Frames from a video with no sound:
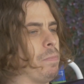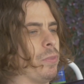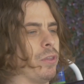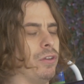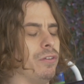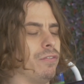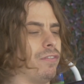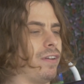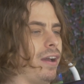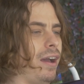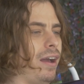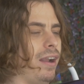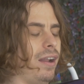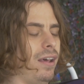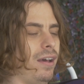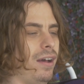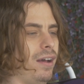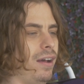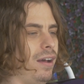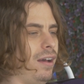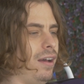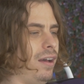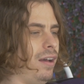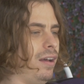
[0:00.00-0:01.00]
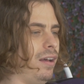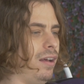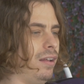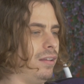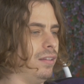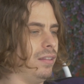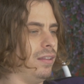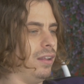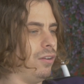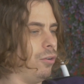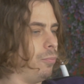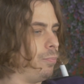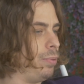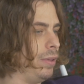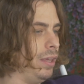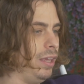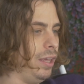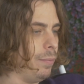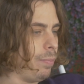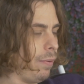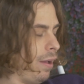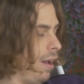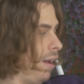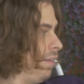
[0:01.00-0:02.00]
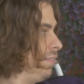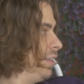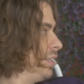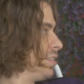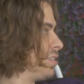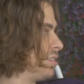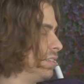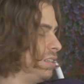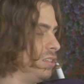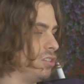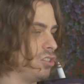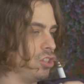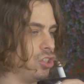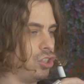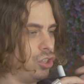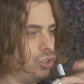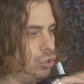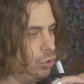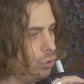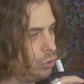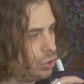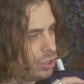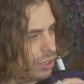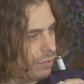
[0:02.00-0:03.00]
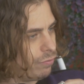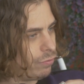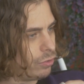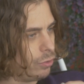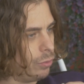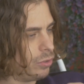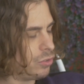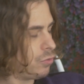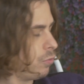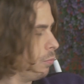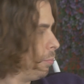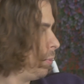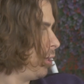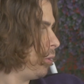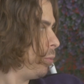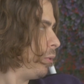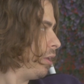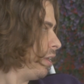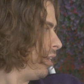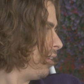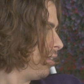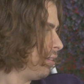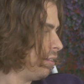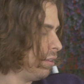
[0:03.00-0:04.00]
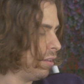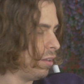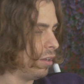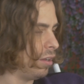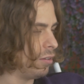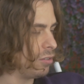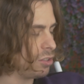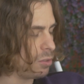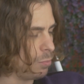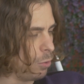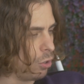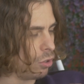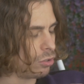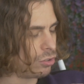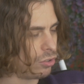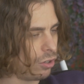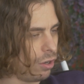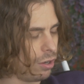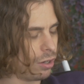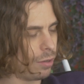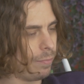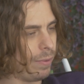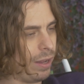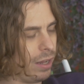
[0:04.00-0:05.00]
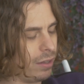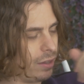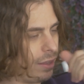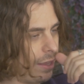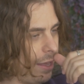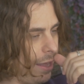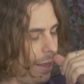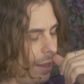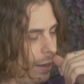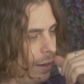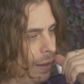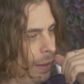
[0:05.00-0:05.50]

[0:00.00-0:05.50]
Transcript: You've got Lil Peep, obviously, is a huge influence for me. We had a small talk about that.